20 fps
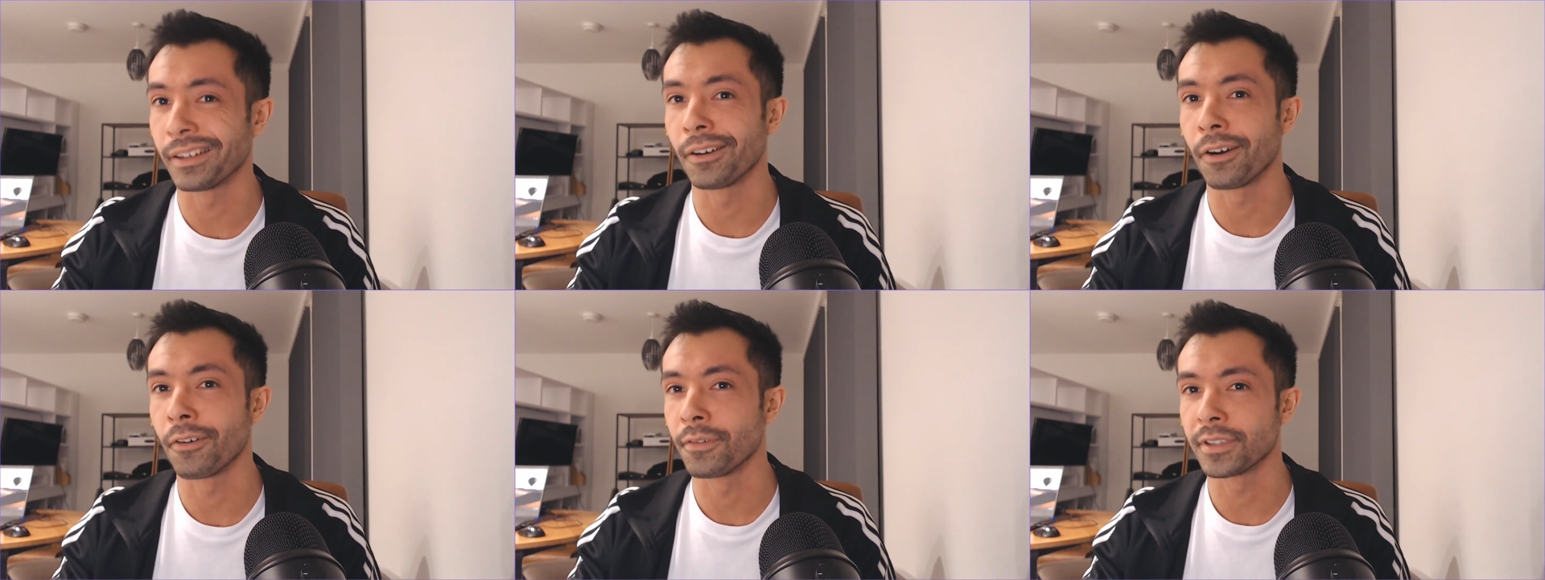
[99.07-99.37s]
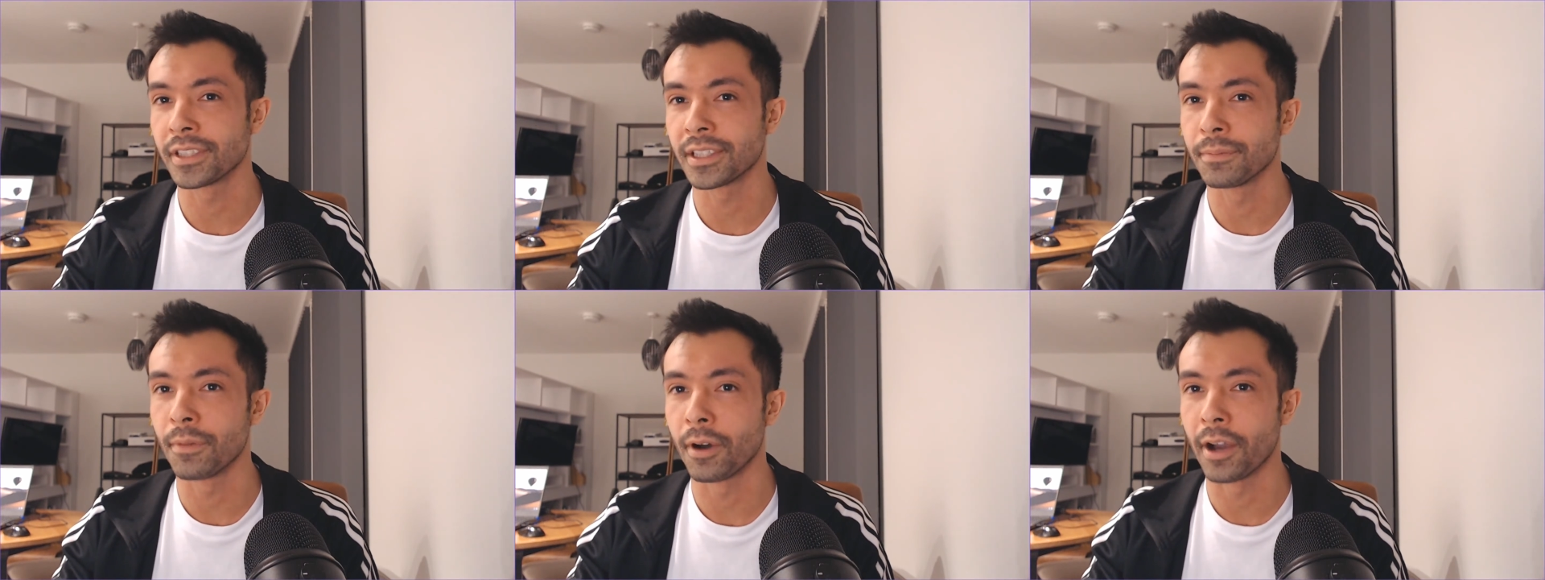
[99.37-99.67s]

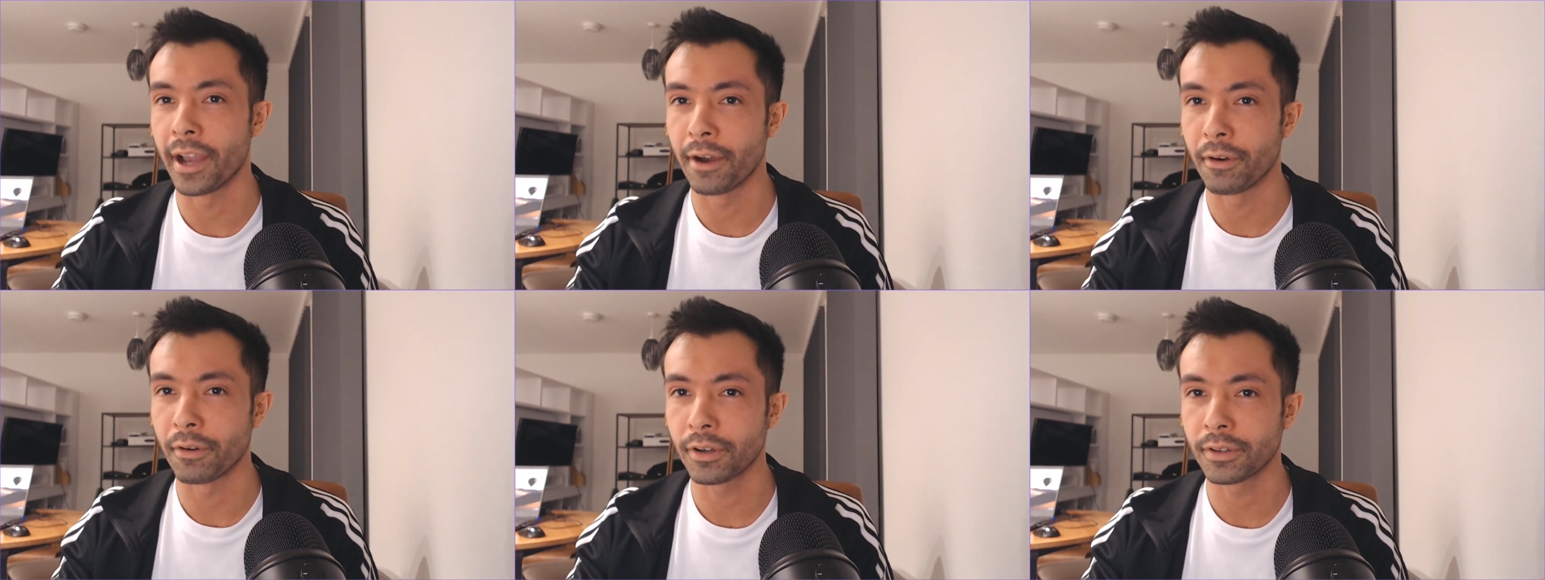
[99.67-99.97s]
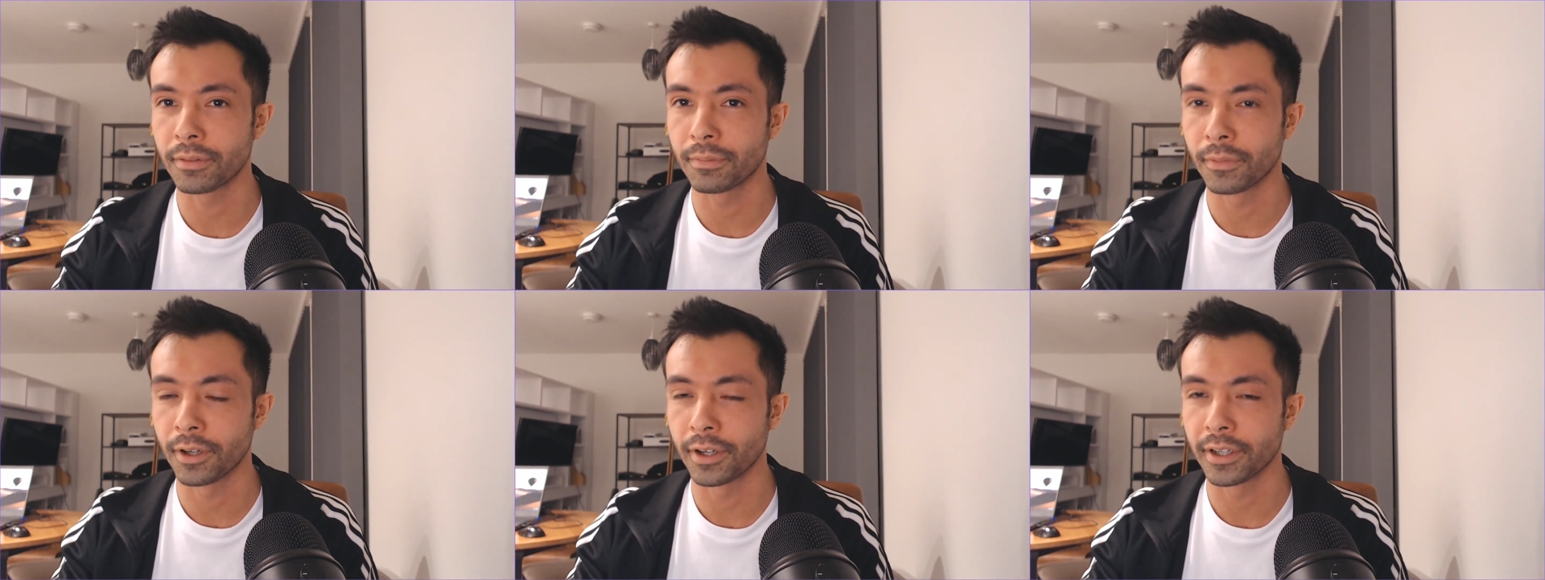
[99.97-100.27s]
Obviously,
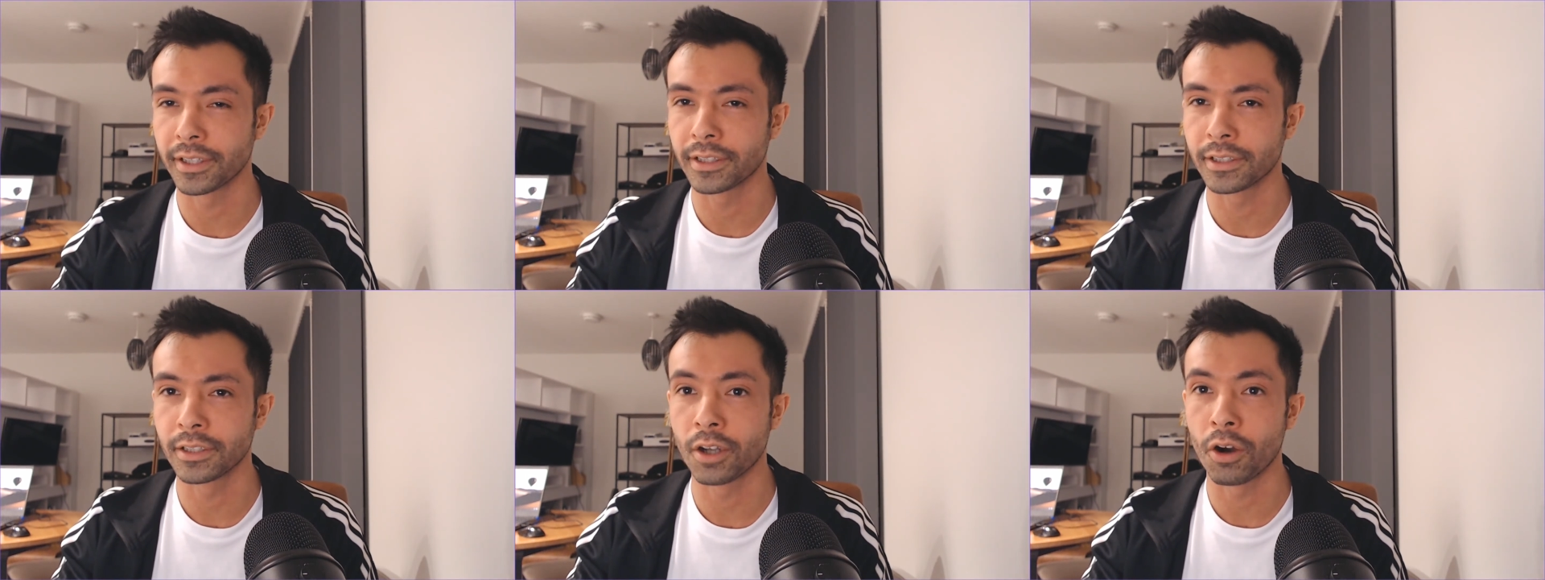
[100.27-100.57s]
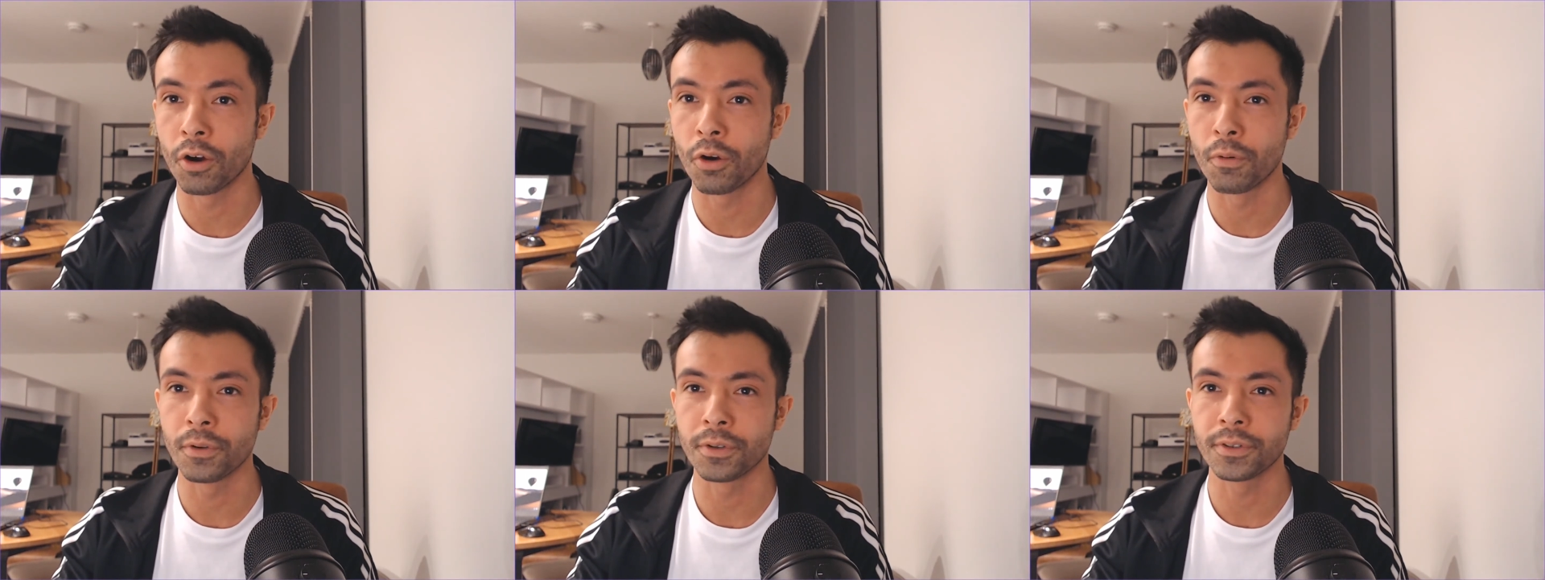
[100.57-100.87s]
my
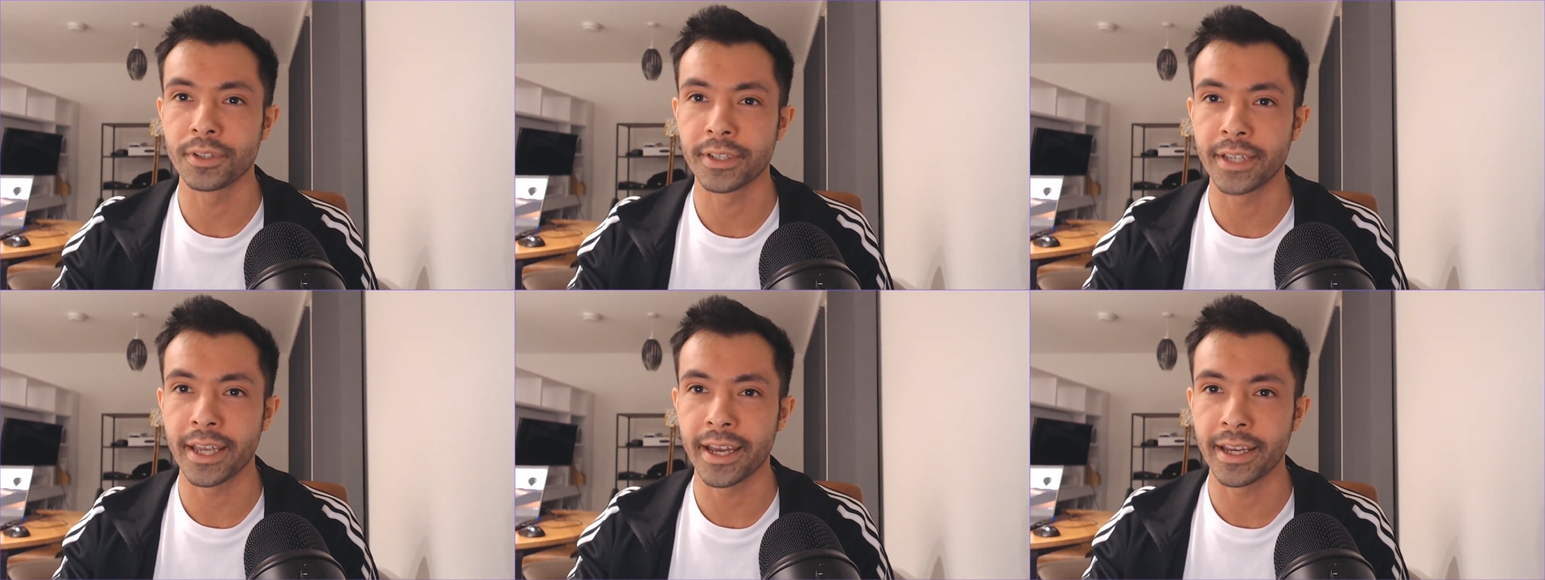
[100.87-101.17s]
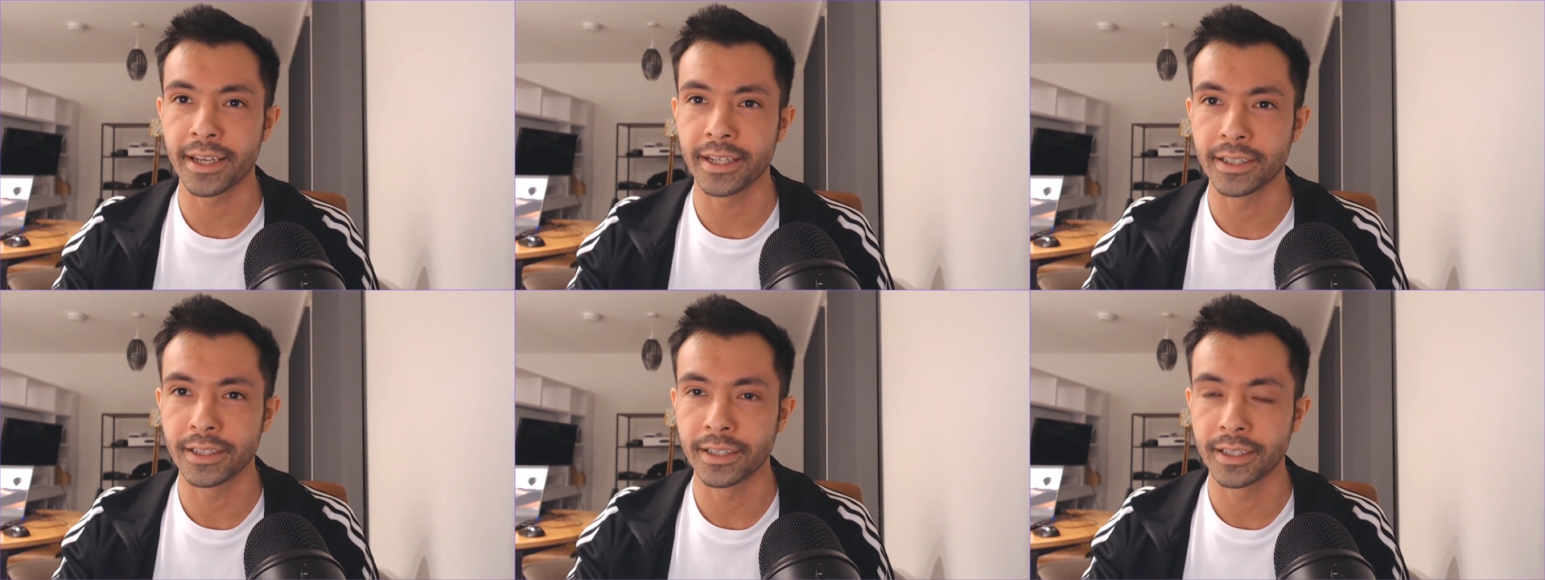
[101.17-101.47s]
goal was to
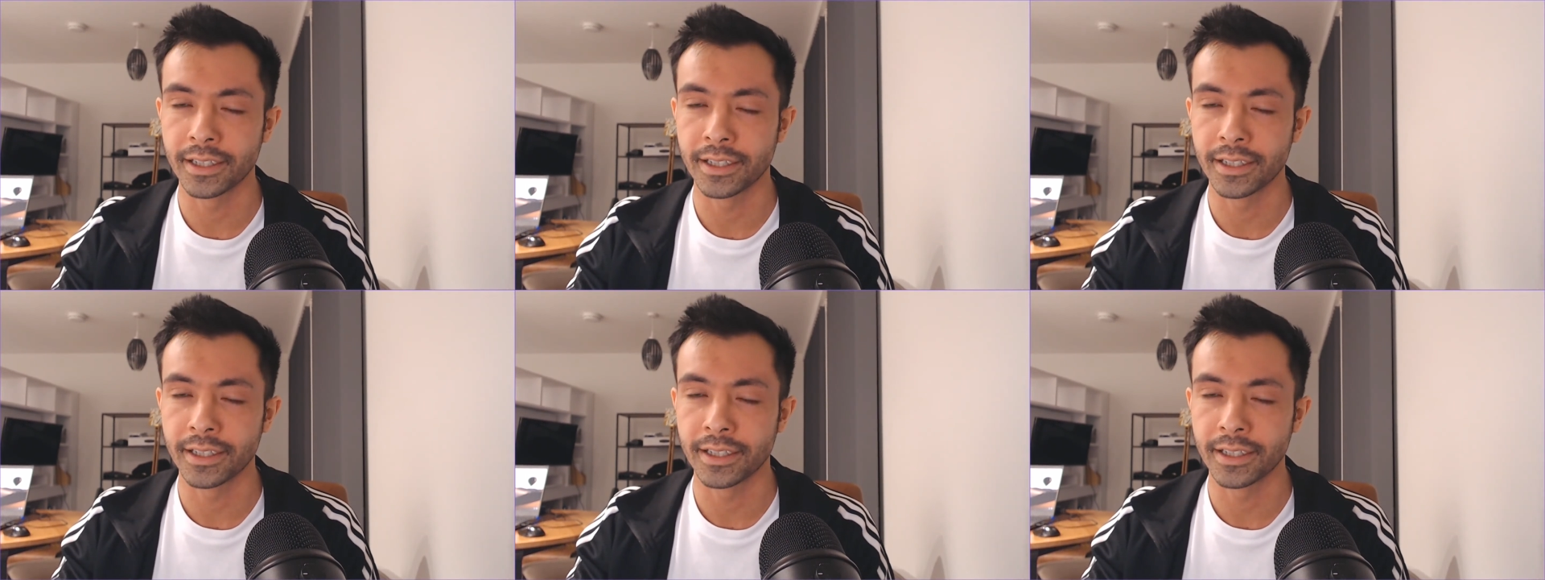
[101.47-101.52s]
get